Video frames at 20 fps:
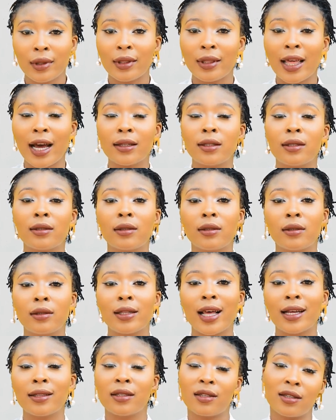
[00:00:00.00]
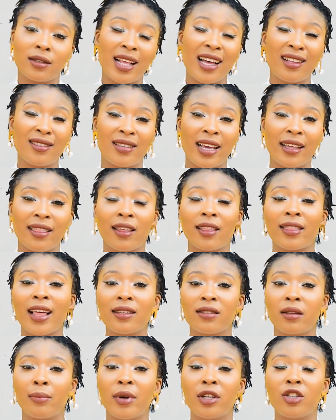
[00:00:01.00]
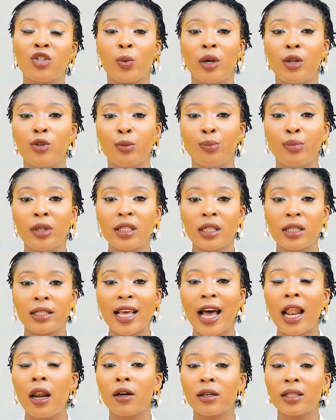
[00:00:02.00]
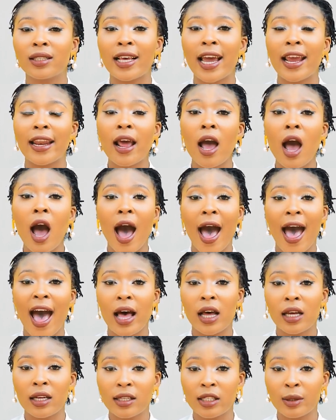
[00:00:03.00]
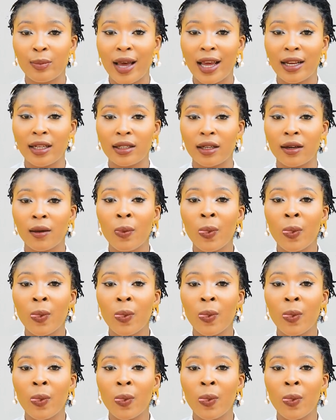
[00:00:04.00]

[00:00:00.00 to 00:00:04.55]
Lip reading: I think that's the best way to put it, alongside her husband.